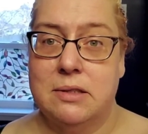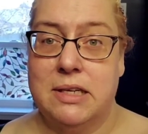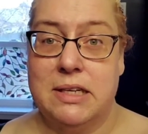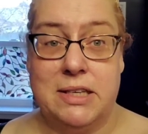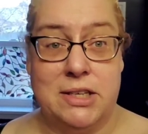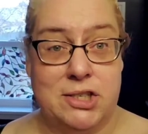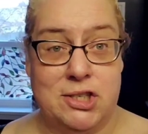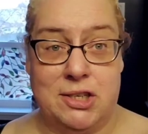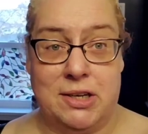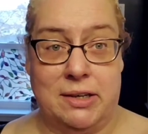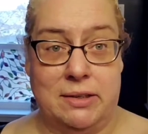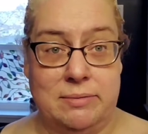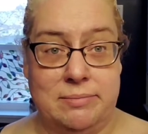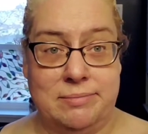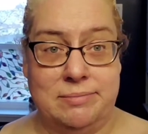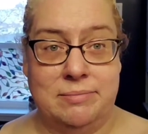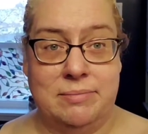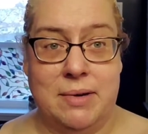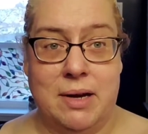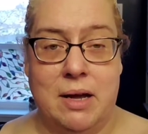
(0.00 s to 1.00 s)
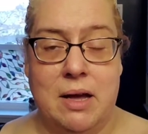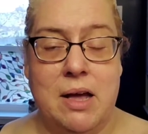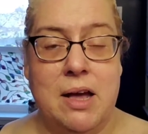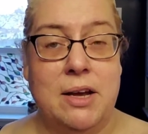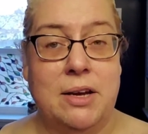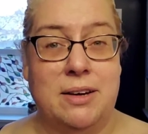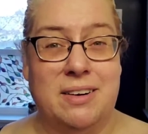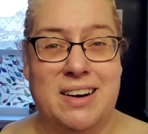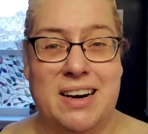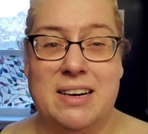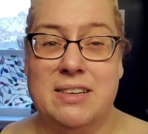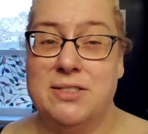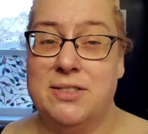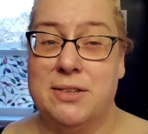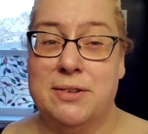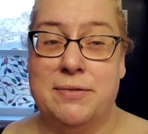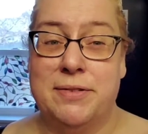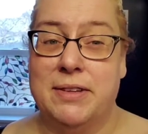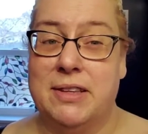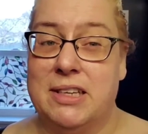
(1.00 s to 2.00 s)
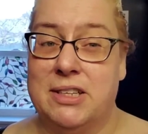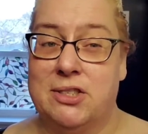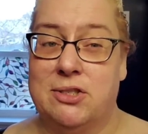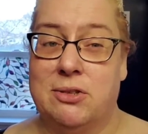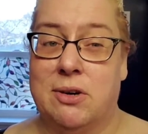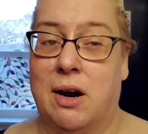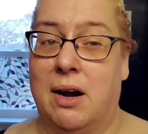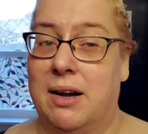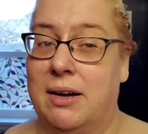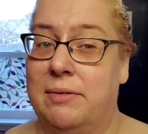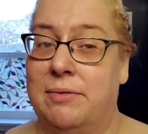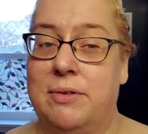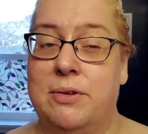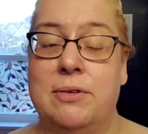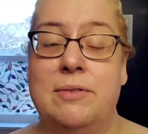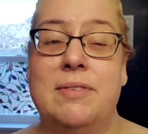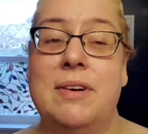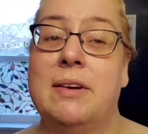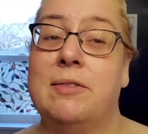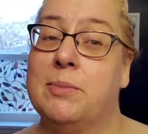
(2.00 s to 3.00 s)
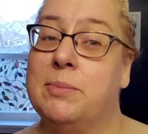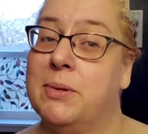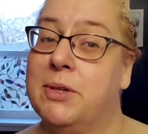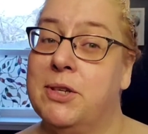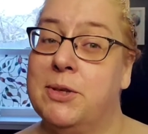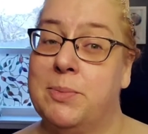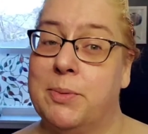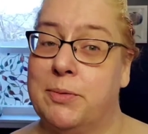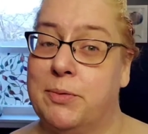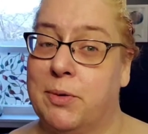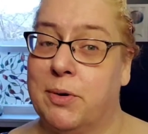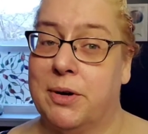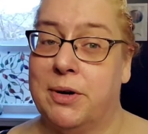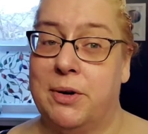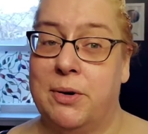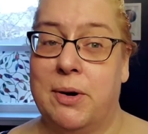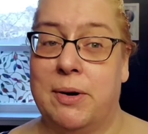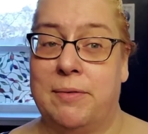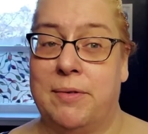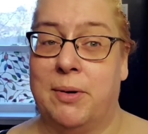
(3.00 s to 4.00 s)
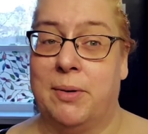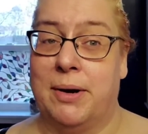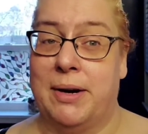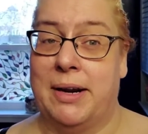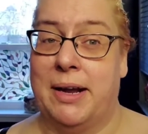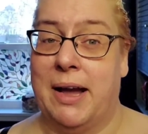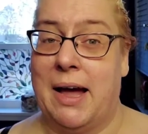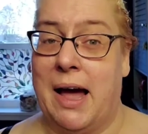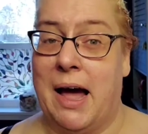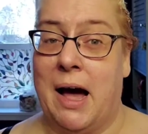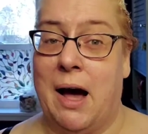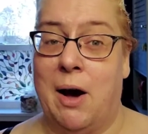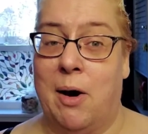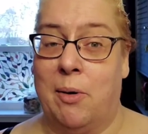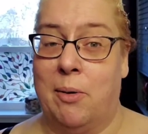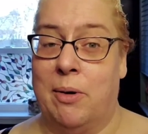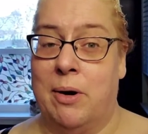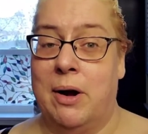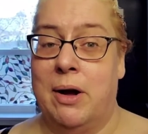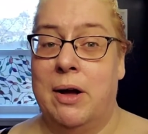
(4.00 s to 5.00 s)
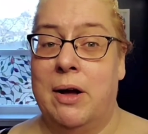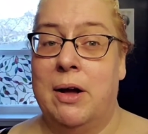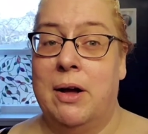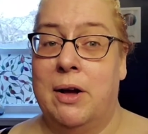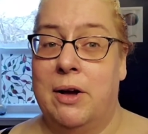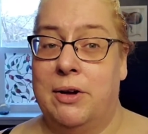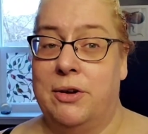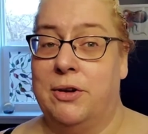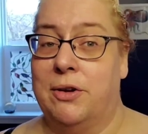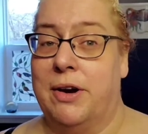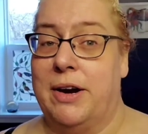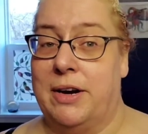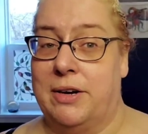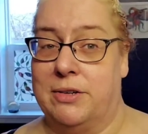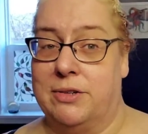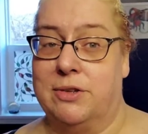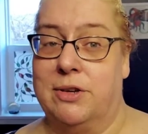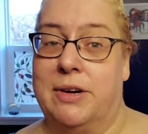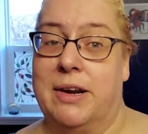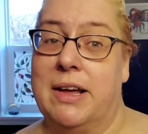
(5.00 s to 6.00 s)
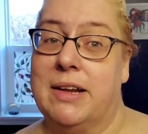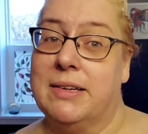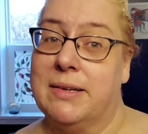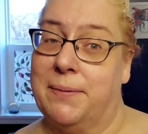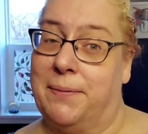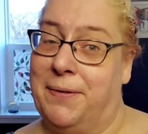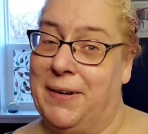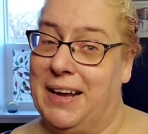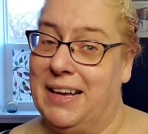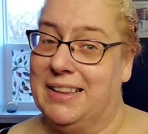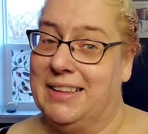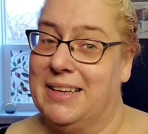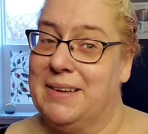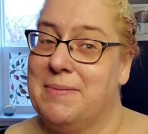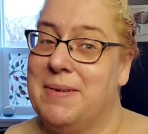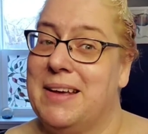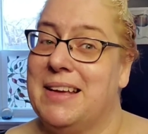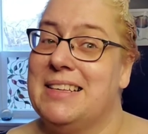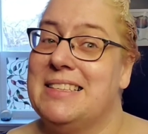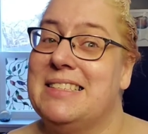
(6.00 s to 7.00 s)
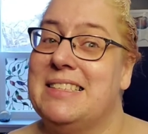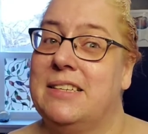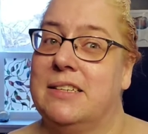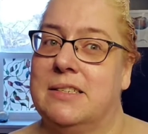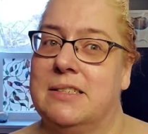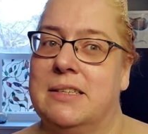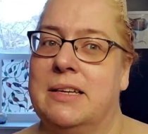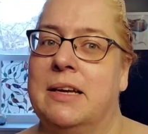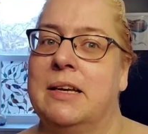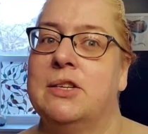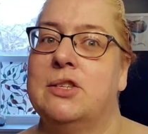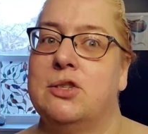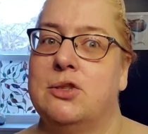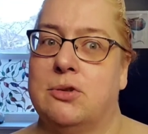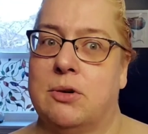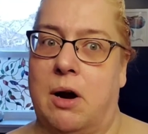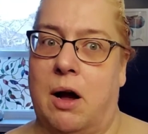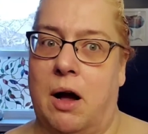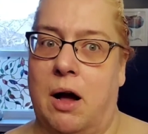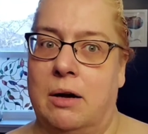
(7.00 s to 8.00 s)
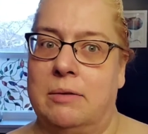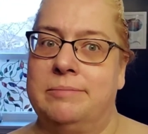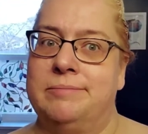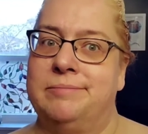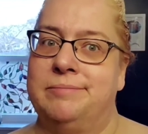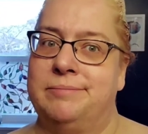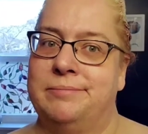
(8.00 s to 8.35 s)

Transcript: condition it. Your hair is going to feel like straw. If you've never bleached before, you have no idea how your hair is going to end up feeling. Seriously, straw.